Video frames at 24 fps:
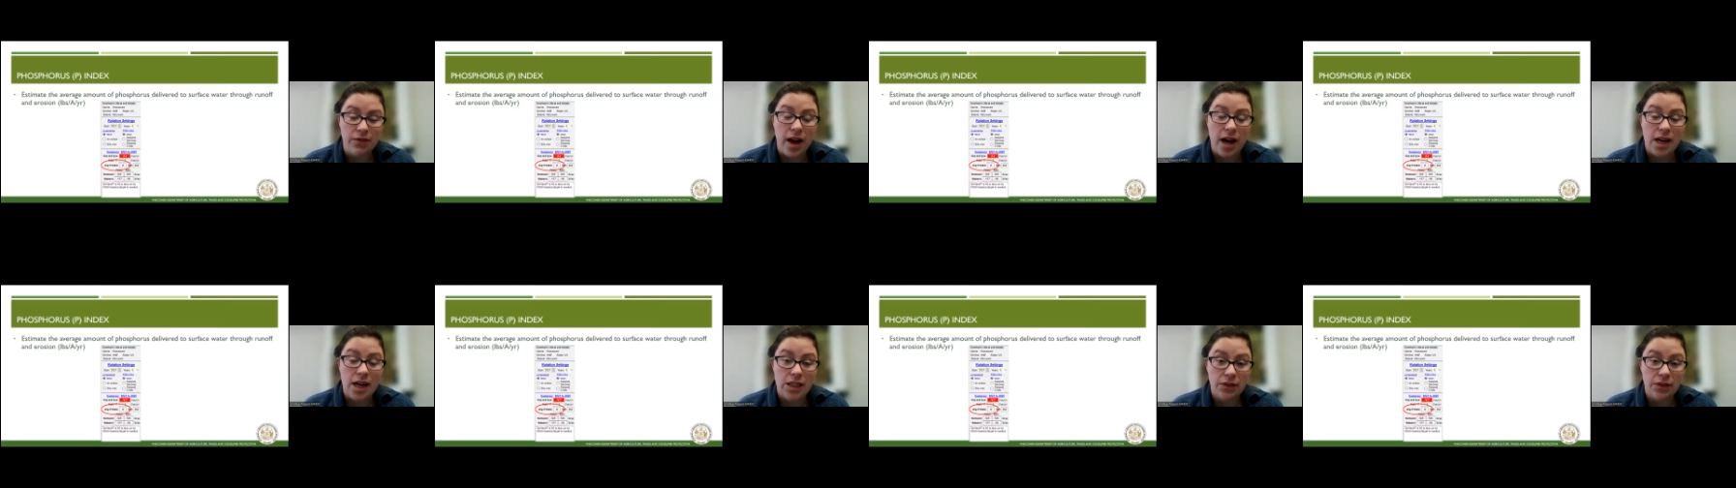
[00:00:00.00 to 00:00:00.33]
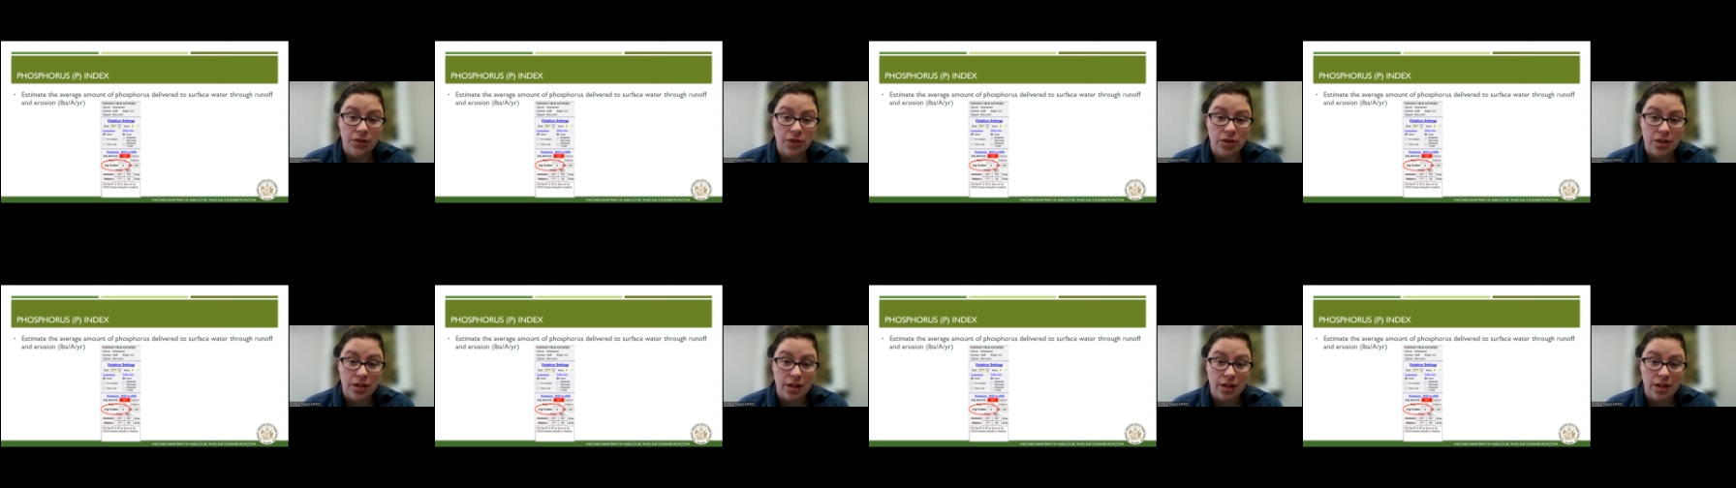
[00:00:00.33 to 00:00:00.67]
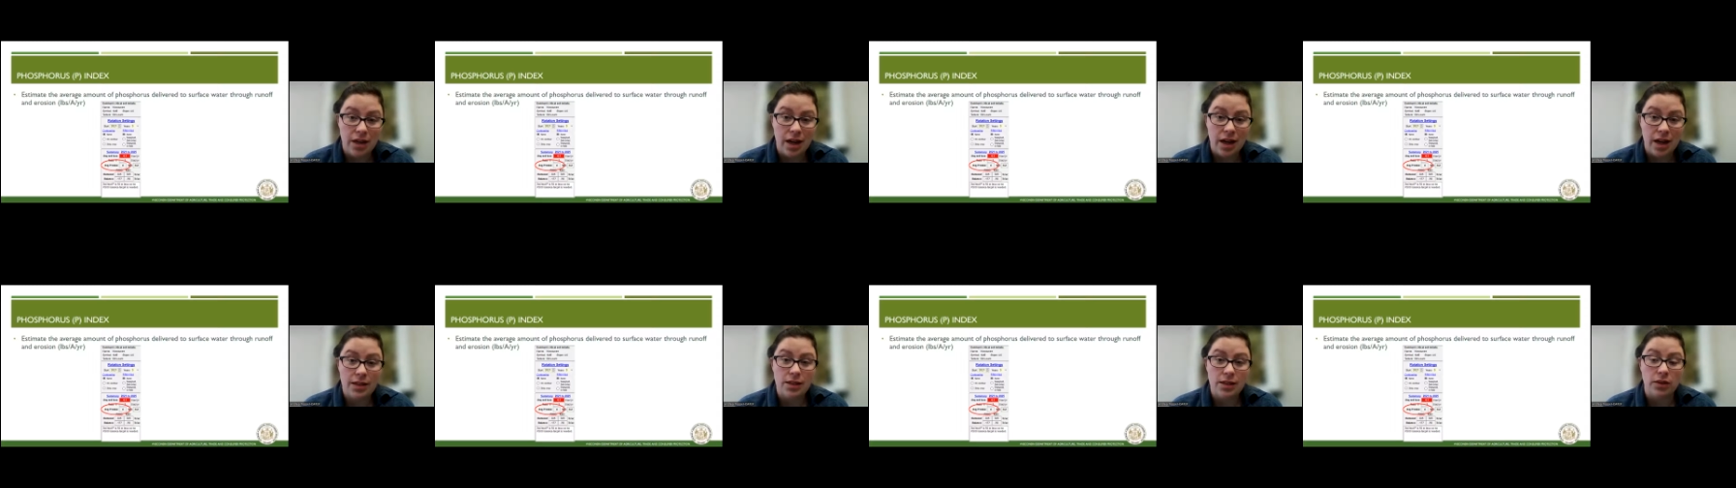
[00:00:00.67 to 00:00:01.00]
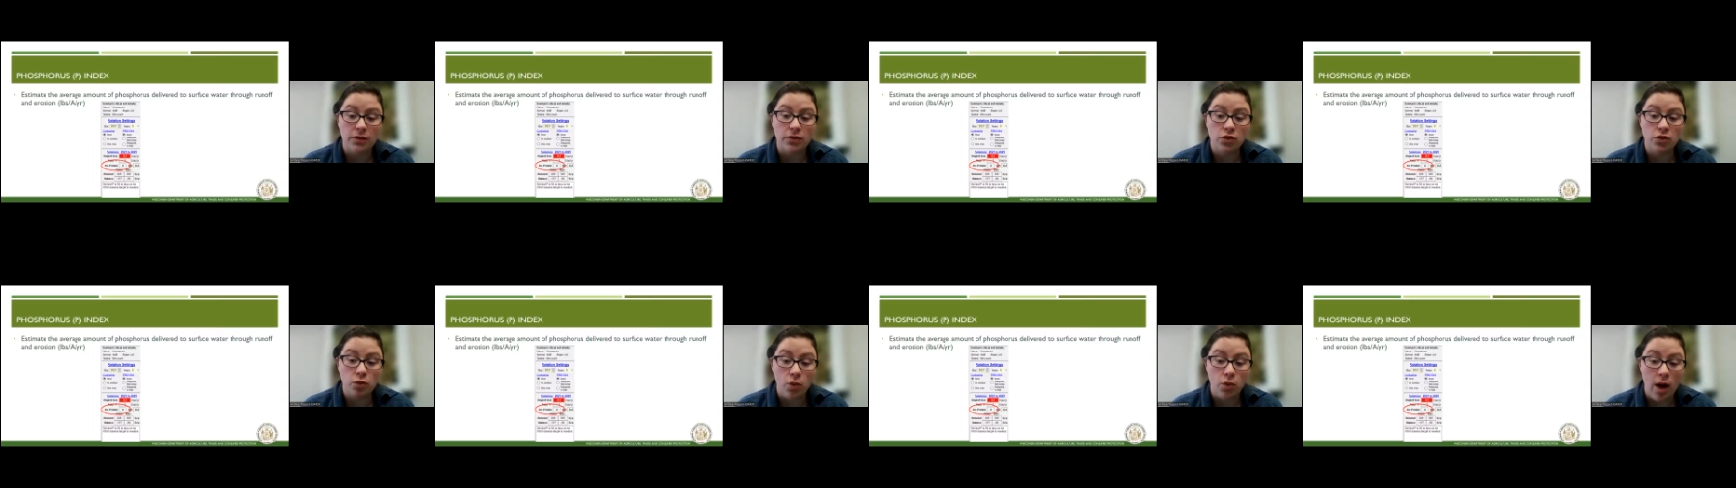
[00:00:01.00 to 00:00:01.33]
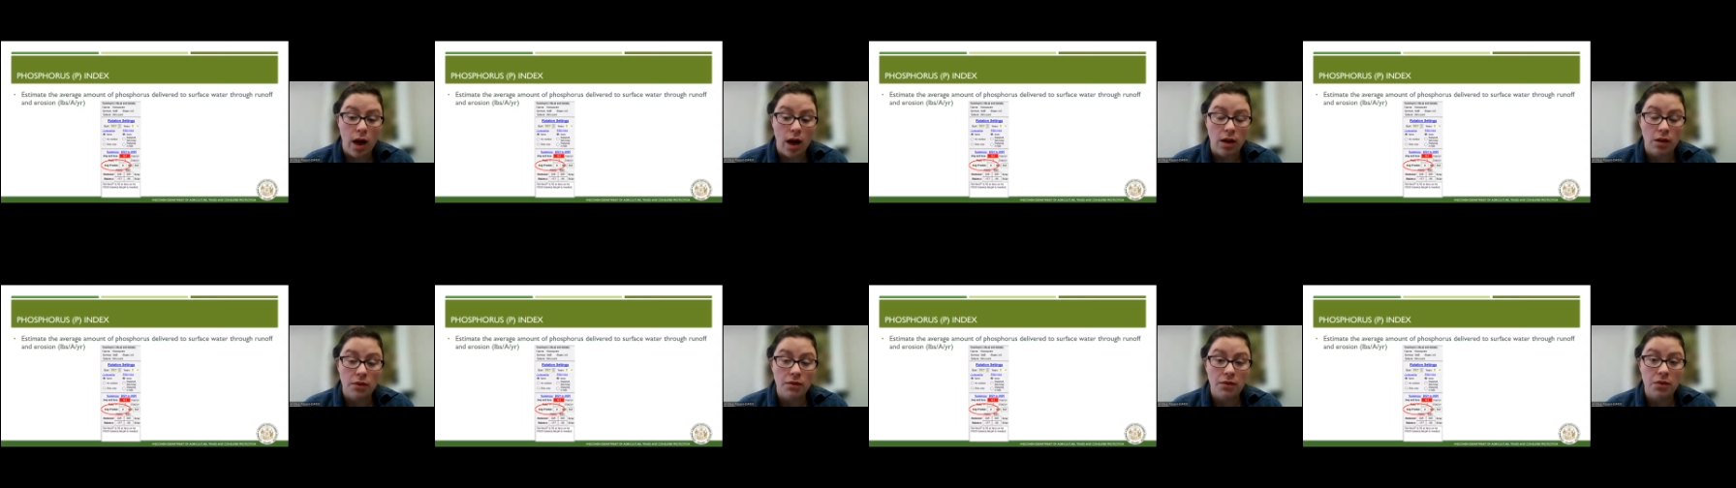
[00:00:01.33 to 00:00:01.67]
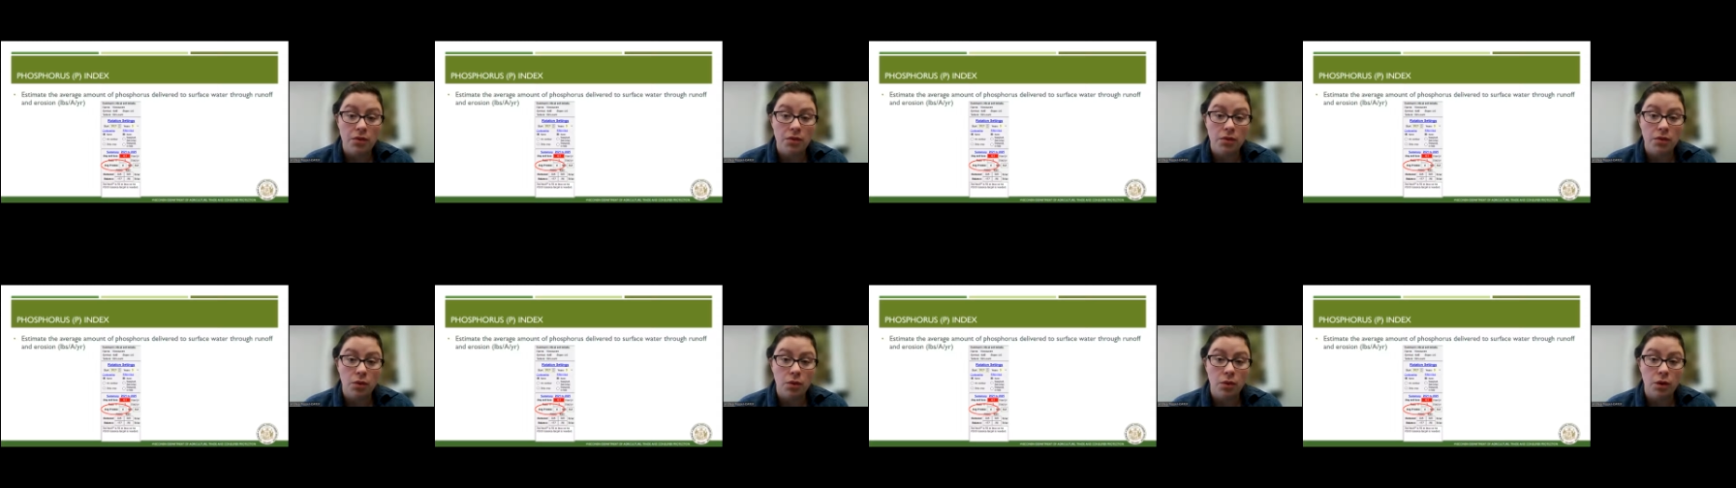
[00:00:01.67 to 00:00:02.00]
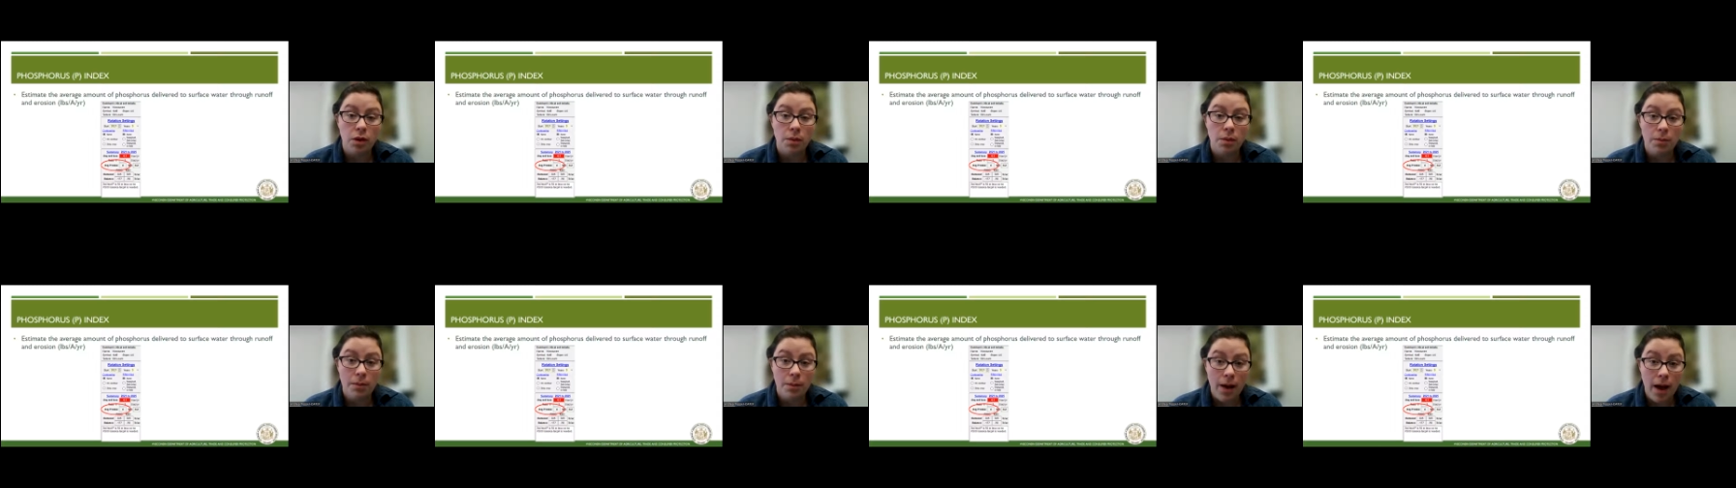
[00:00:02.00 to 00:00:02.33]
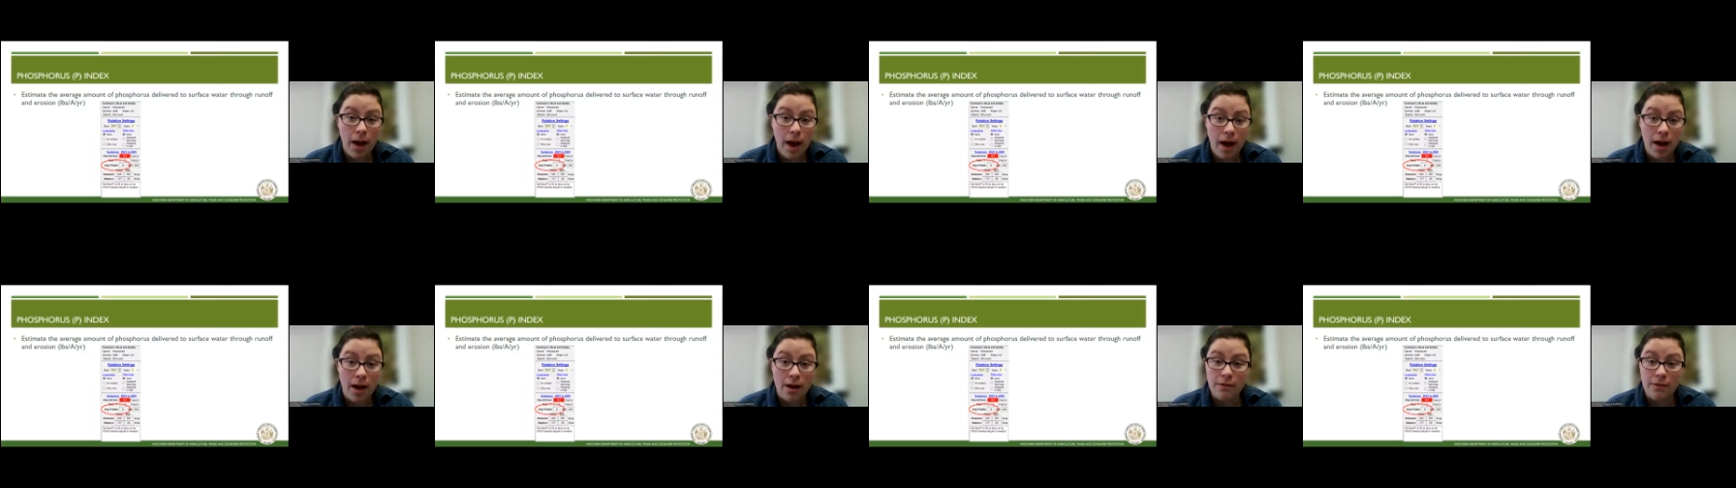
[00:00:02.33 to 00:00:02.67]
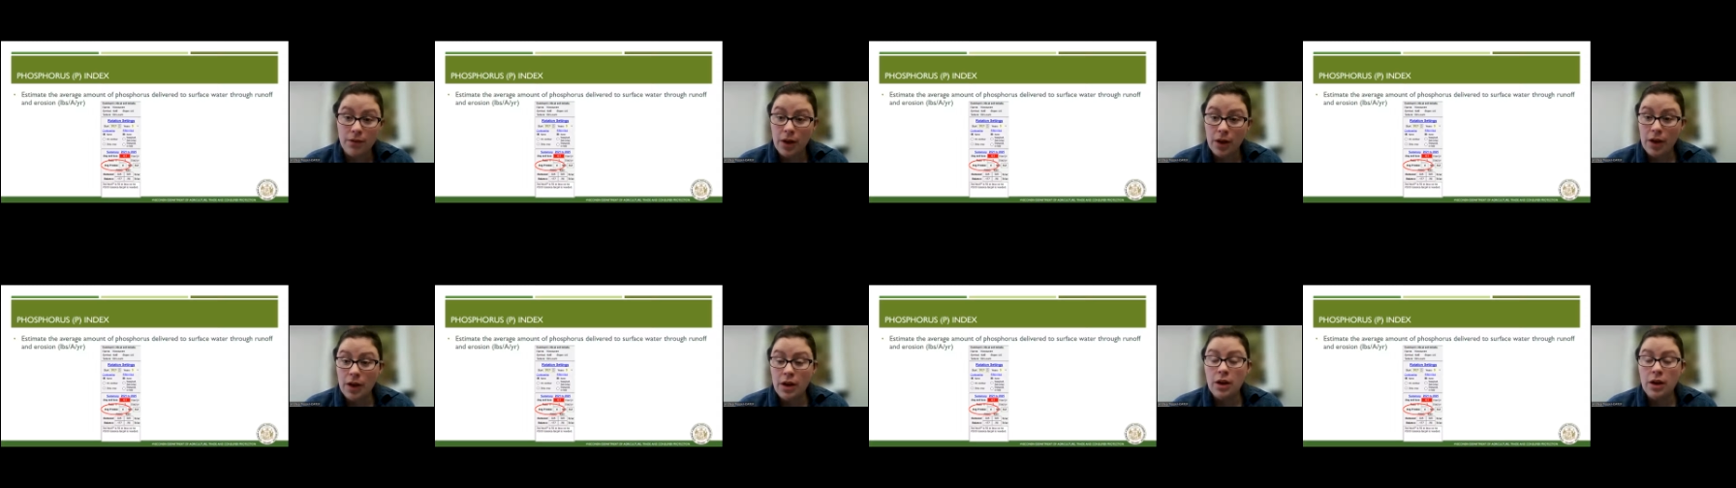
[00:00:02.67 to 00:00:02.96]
phosphorus index of 12 or above,